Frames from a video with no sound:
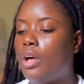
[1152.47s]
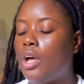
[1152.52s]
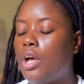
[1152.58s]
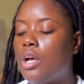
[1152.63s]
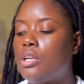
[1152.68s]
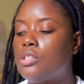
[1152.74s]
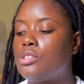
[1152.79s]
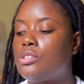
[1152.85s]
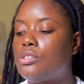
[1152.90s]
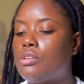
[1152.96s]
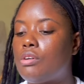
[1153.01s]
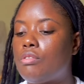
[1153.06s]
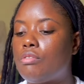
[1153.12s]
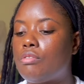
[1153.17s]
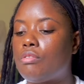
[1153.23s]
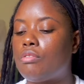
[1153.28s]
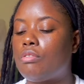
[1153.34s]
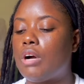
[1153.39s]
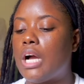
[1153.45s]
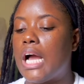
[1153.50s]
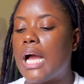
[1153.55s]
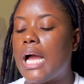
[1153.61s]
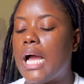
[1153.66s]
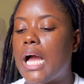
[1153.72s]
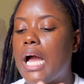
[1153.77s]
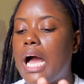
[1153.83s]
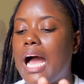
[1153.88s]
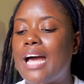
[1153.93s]
So
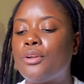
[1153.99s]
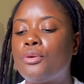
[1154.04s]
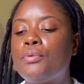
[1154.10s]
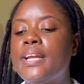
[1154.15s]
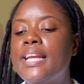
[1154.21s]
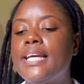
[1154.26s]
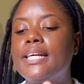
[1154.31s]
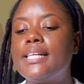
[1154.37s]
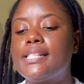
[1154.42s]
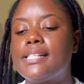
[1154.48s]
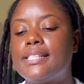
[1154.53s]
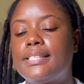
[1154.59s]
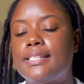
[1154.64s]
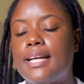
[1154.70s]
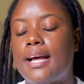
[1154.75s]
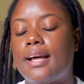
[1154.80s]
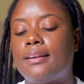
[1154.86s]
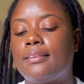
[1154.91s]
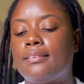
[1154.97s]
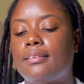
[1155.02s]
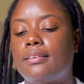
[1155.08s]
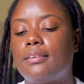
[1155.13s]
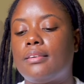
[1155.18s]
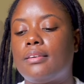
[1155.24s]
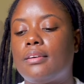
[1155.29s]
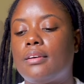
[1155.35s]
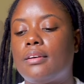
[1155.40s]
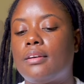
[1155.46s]
I don't really understand,
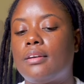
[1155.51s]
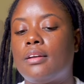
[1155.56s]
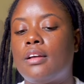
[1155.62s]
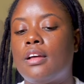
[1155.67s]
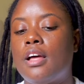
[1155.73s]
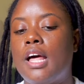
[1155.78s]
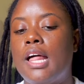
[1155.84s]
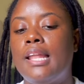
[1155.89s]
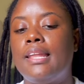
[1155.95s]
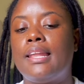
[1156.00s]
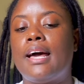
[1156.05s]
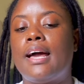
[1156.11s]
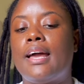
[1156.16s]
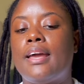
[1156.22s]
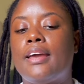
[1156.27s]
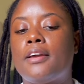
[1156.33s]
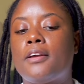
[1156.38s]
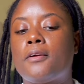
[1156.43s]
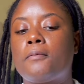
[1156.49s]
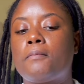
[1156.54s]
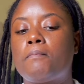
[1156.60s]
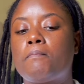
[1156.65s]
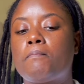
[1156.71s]
like,